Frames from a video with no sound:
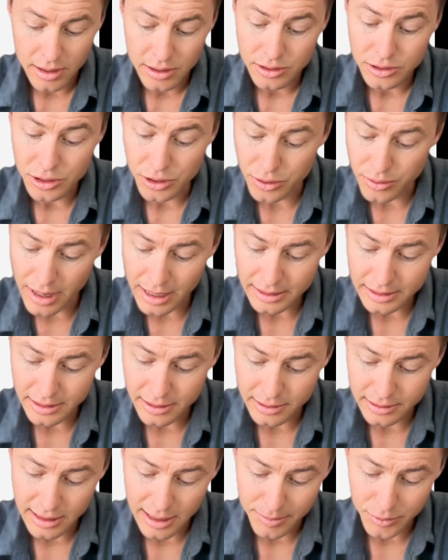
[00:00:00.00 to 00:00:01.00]
Two
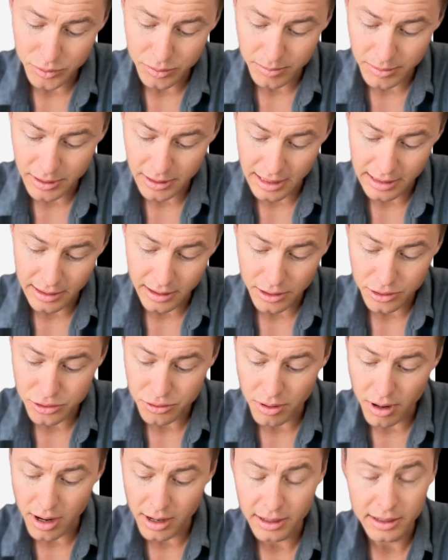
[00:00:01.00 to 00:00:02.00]
x-intercepts would be like our
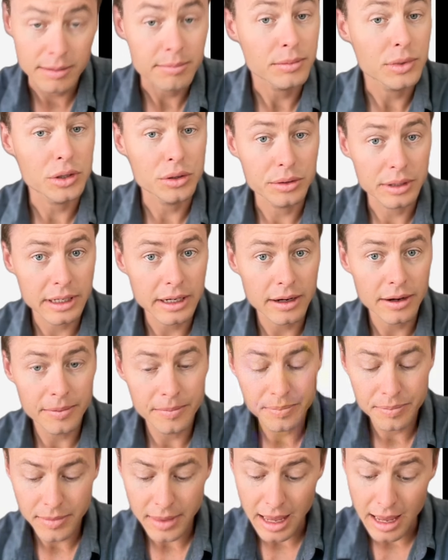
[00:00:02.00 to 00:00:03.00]
drawing in blue here,
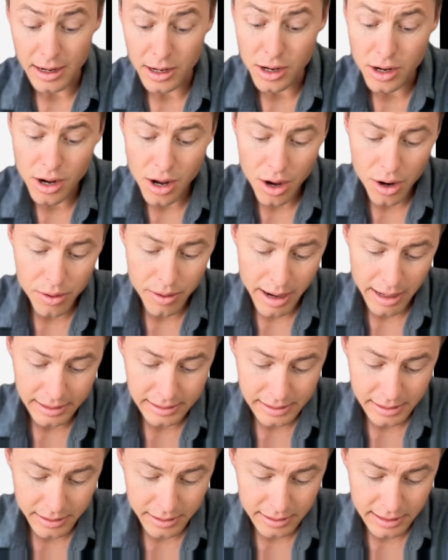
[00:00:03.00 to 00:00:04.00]
and no
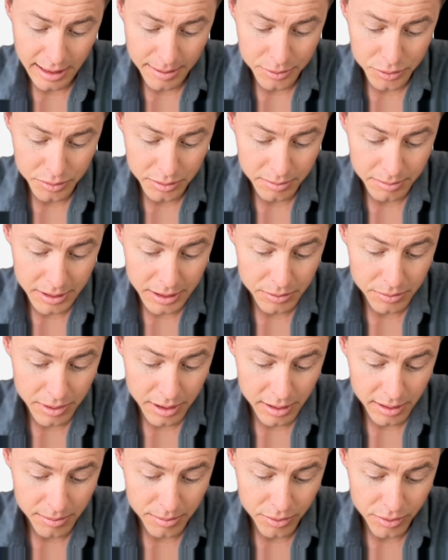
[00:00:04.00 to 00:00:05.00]
x-intercepts would be
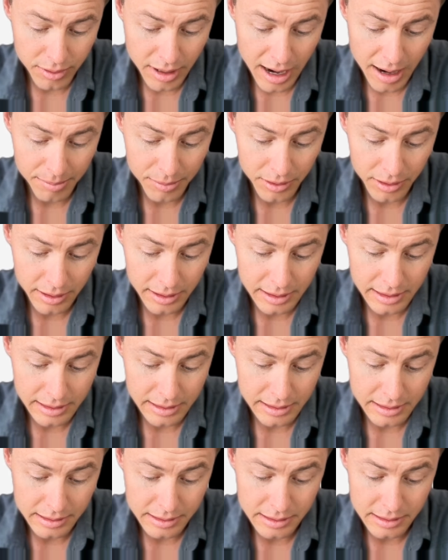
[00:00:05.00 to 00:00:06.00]
where the parabola
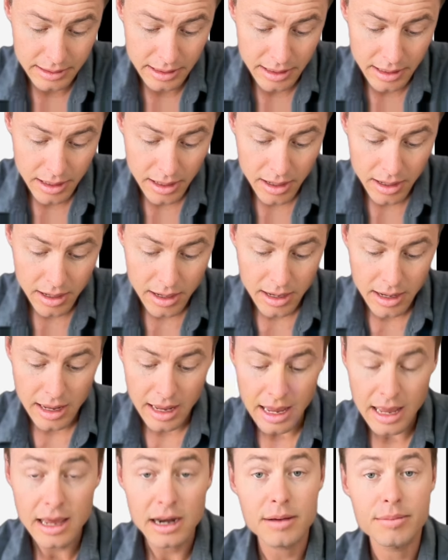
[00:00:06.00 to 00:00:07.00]
is
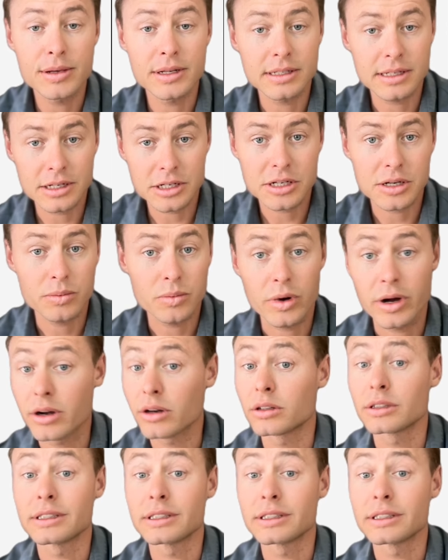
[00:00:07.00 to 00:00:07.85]
in a position where it'll